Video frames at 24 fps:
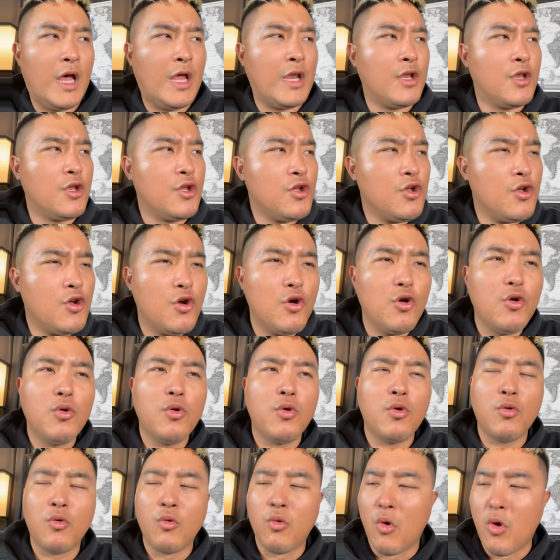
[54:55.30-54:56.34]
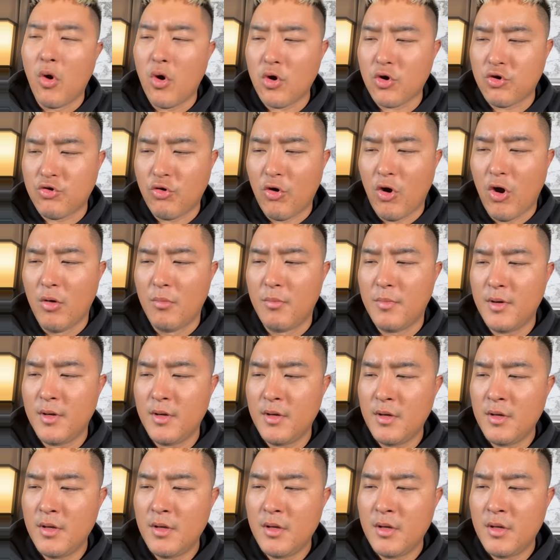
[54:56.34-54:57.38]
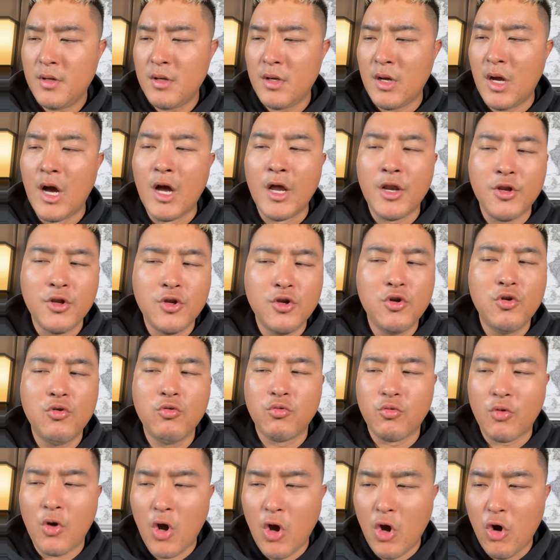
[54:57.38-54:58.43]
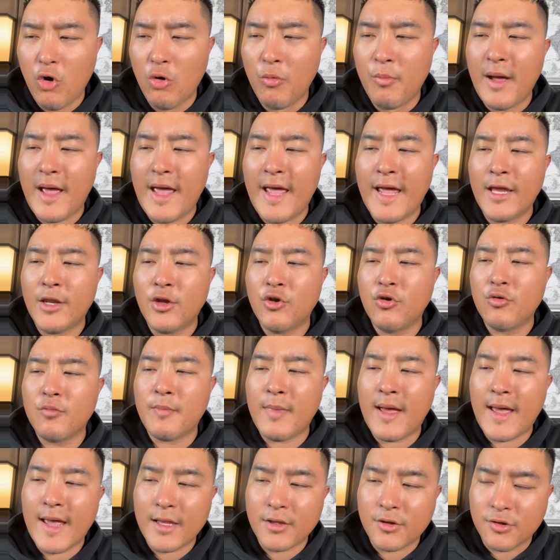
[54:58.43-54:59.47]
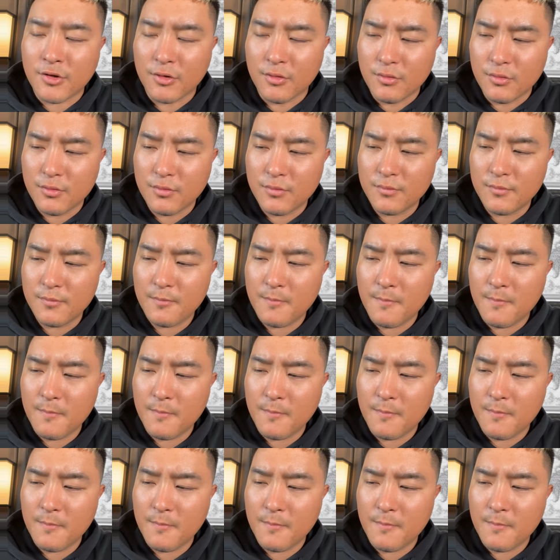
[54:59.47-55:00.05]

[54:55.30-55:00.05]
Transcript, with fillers: a new wardrobe, a new robe, a new mantle,